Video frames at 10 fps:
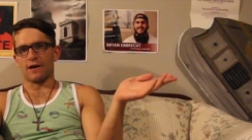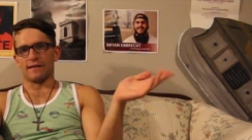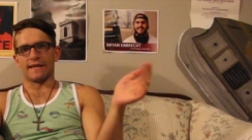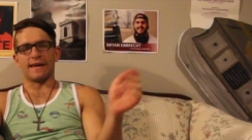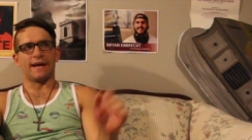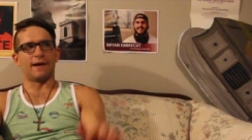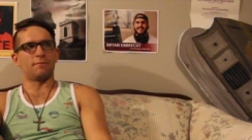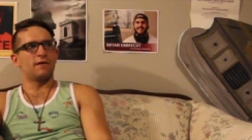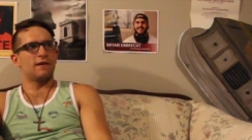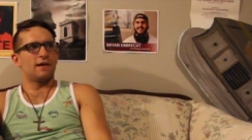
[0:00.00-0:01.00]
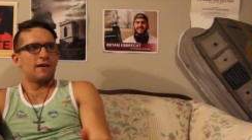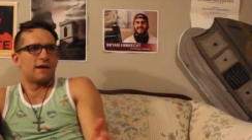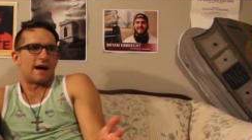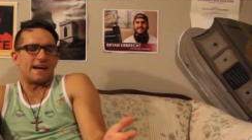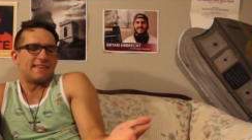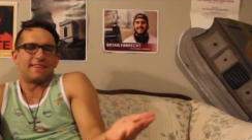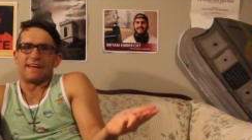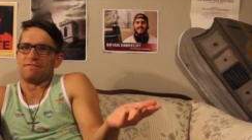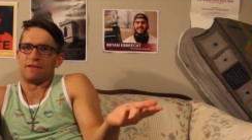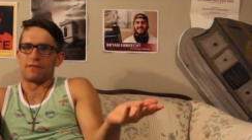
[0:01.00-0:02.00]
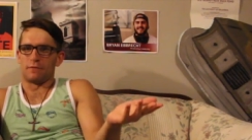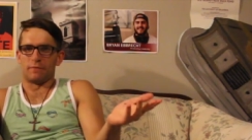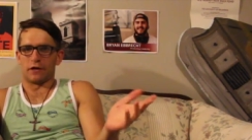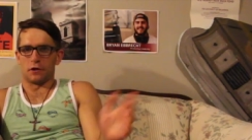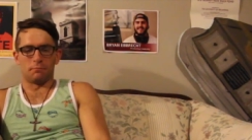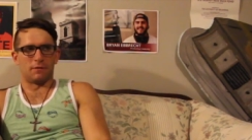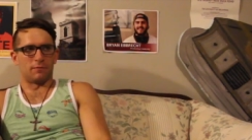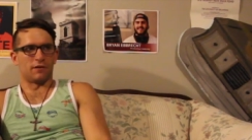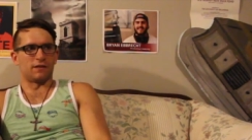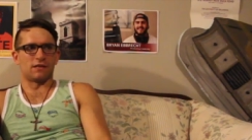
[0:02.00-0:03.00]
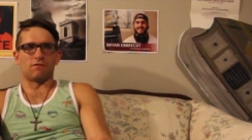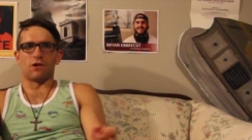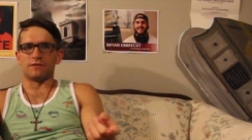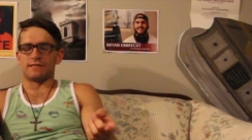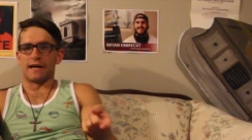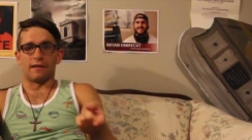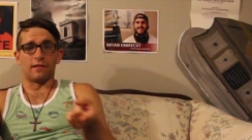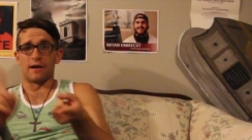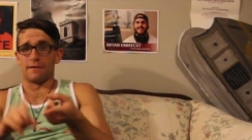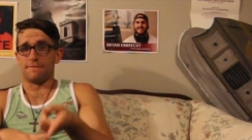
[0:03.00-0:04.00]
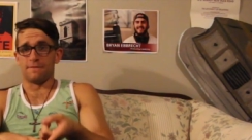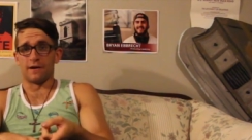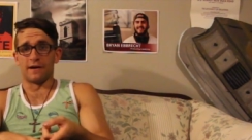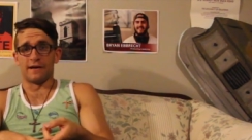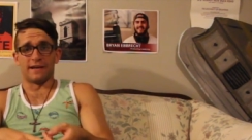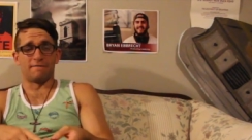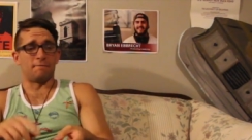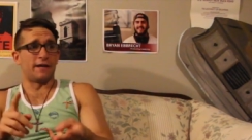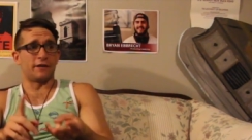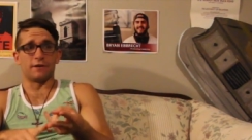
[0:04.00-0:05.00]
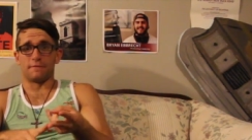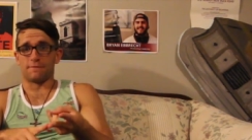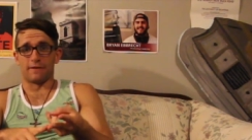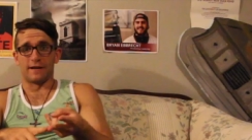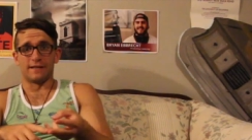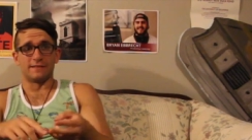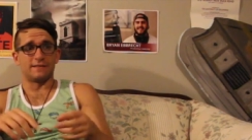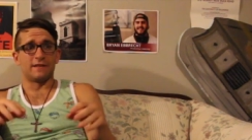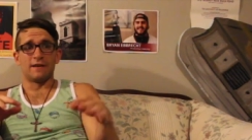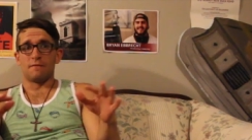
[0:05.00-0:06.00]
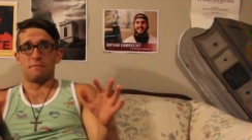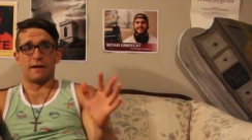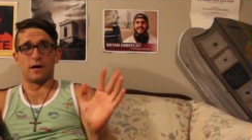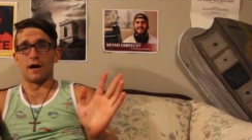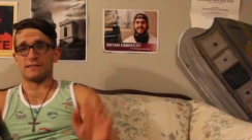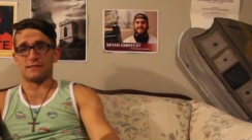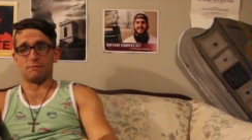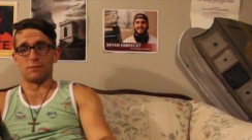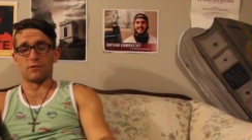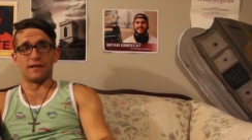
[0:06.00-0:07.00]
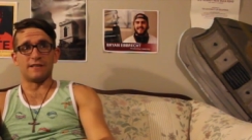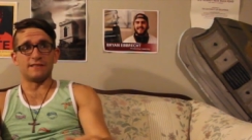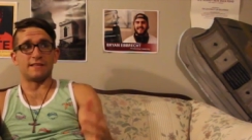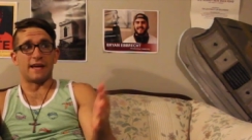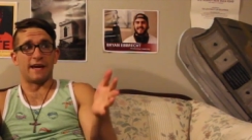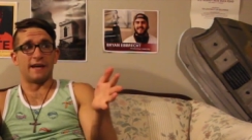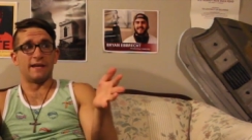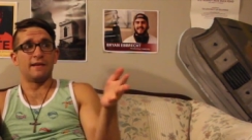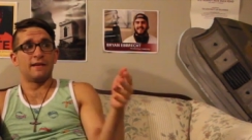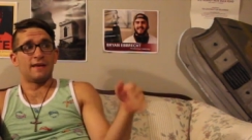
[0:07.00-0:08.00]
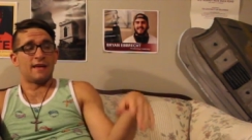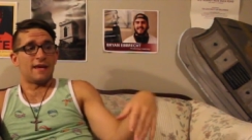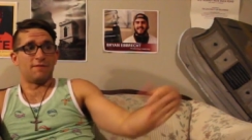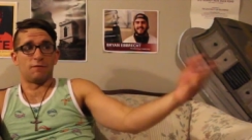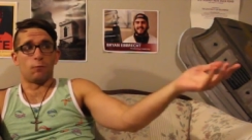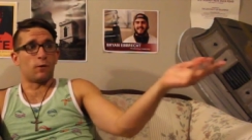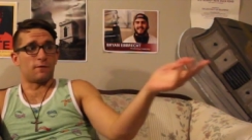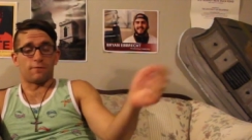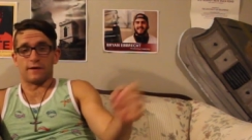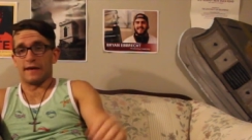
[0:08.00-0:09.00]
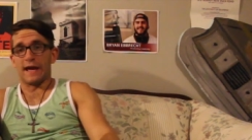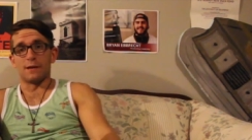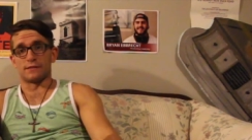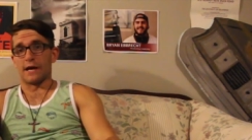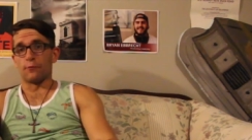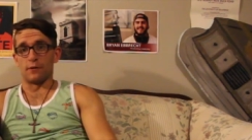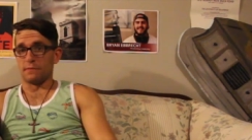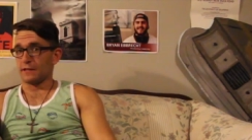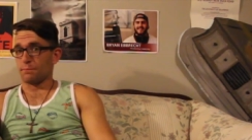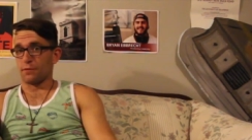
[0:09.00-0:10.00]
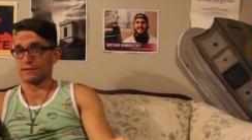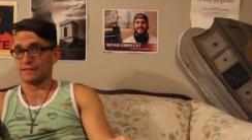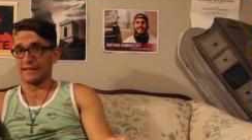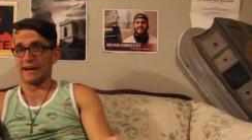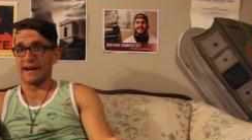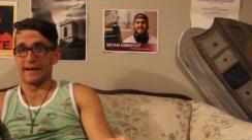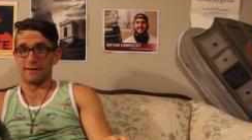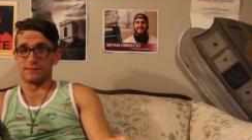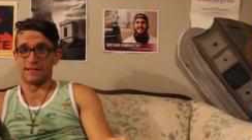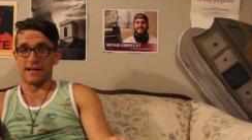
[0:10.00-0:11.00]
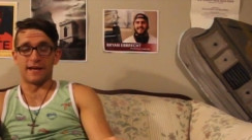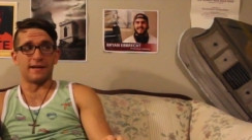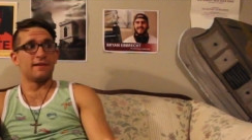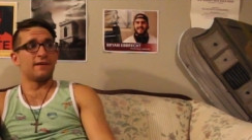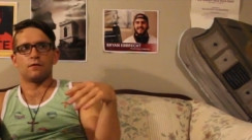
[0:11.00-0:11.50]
gone to camp, I can think of nothing but good memories. I've always had a lot of fun, I've made good friends, made awesome memories, and if it weren't for camps, I wouldn't be the person that I am today.